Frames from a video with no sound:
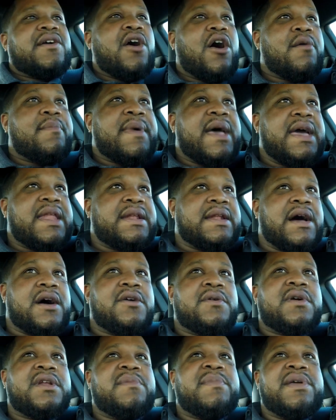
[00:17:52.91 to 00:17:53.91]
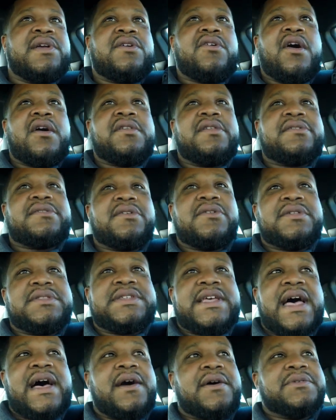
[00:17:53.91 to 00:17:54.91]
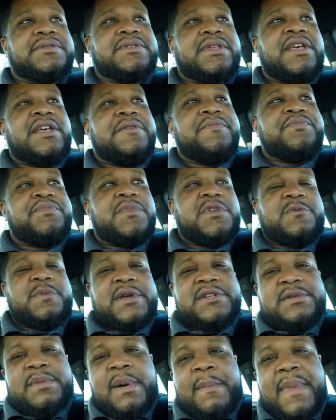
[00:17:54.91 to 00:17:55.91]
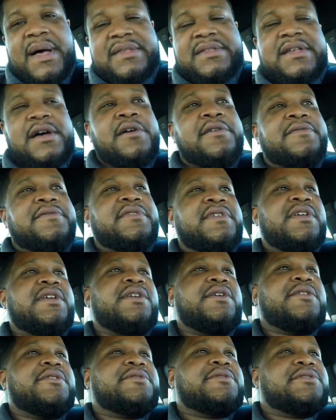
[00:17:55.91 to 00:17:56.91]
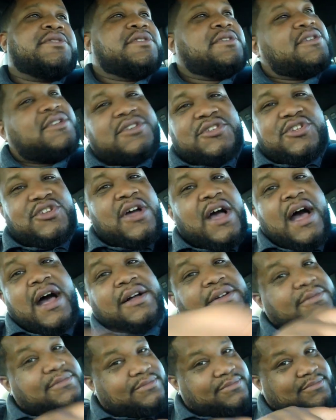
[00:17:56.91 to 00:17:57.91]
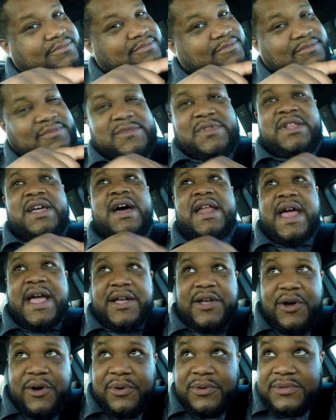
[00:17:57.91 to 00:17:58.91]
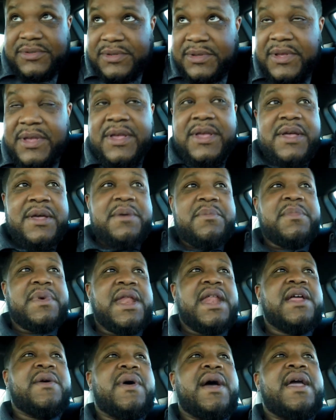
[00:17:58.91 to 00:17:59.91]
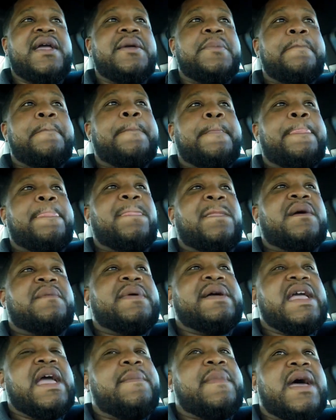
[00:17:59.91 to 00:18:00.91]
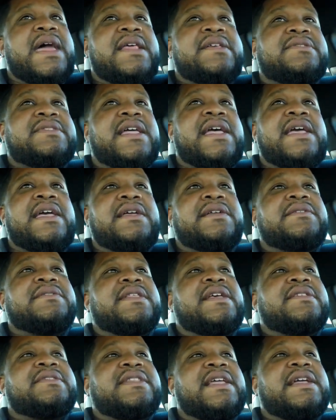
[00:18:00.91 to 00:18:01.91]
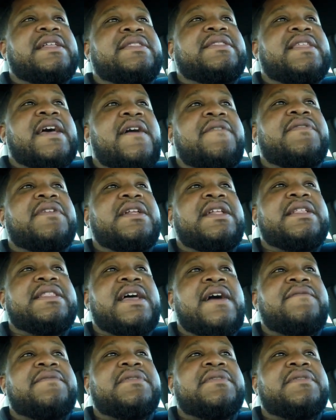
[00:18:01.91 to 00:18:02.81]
caught, man, and I don't want to be caught in these little towns, especially by myself, because you know how that goes. But anyway, but yeah, man, this thing definitely